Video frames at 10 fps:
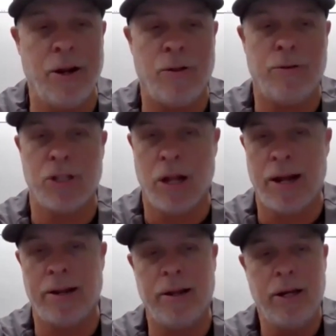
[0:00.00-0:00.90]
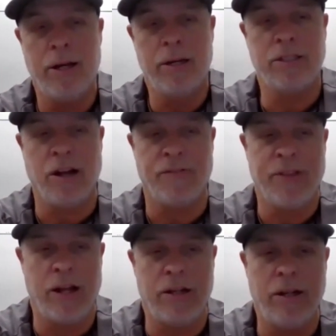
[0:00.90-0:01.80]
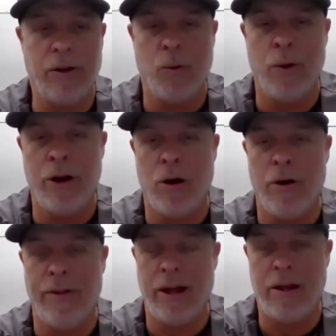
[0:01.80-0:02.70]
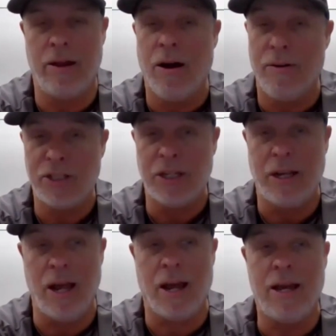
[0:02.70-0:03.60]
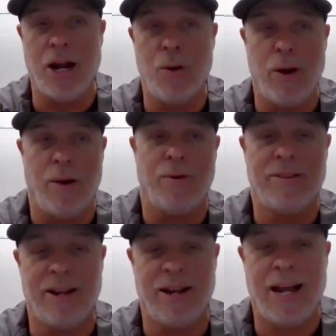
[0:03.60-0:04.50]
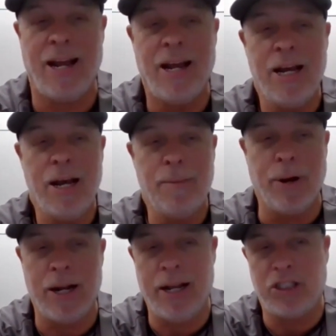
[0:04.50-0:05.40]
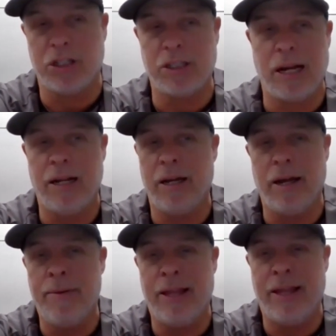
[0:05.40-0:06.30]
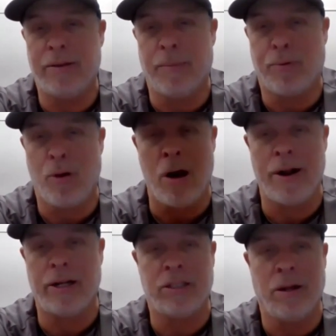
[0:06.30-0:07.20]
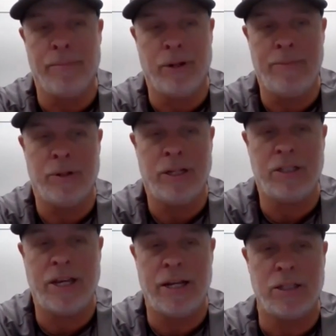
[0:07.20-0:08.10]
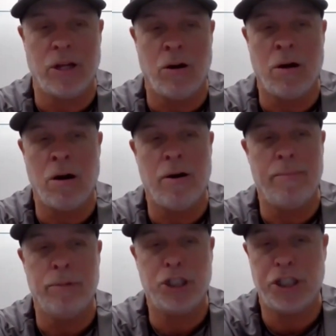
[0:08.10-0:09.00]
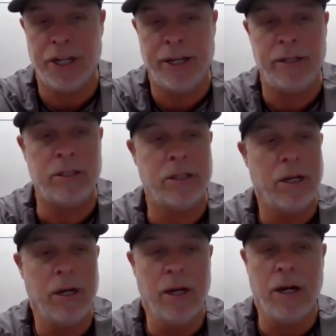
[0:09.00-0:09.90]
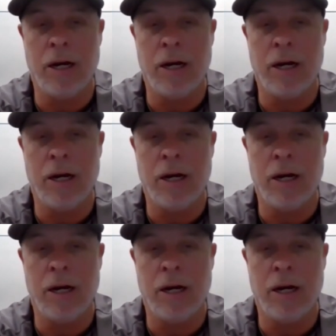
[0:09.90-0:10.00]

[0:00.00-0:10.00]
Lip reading: There's a lot of stuff that went on that you obviously can't get away with today. But it's just, the product is unbelievable. These kids are machines.